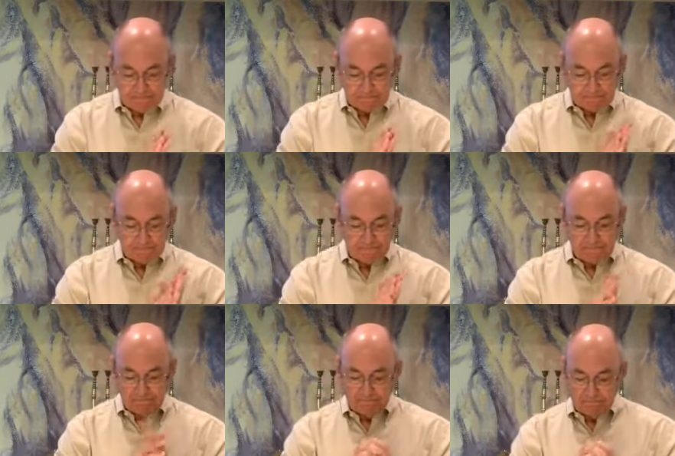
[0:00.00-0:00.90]

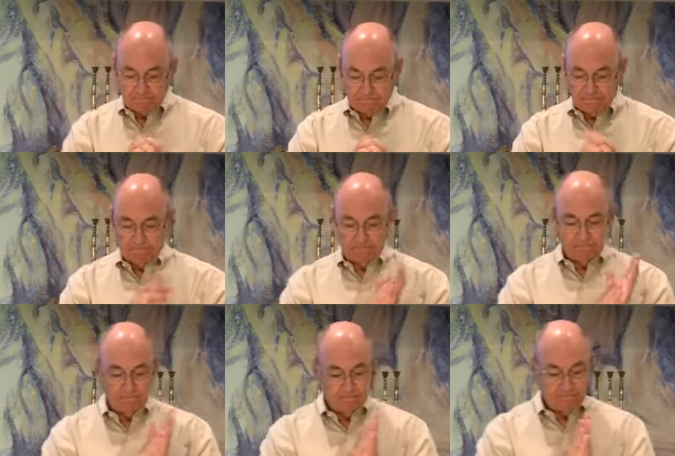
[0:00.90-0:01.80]

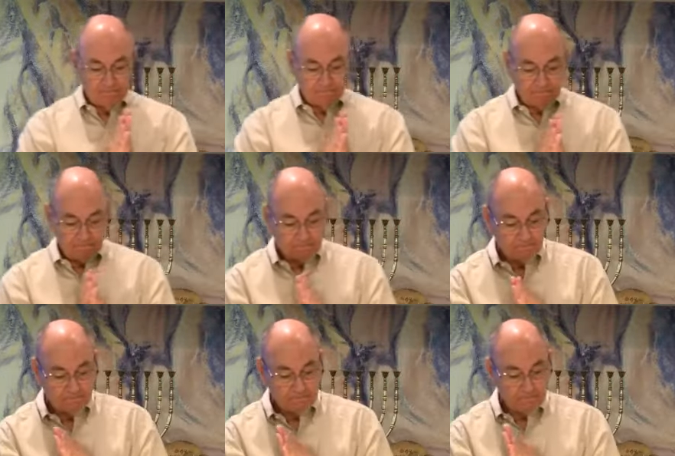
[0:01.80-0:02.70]

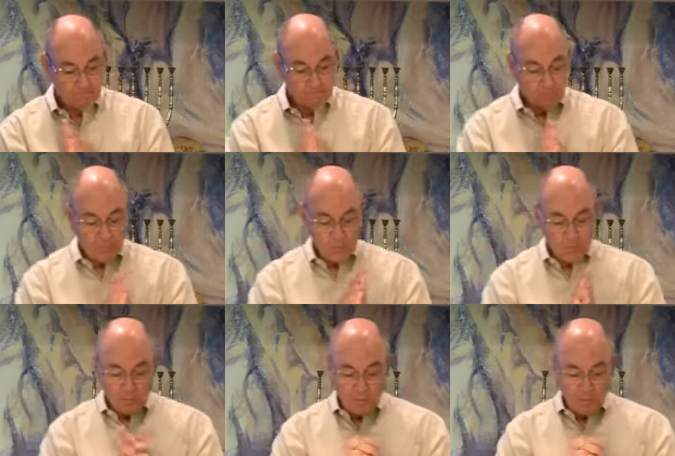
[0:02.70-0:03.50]
No one is speaking in this clip.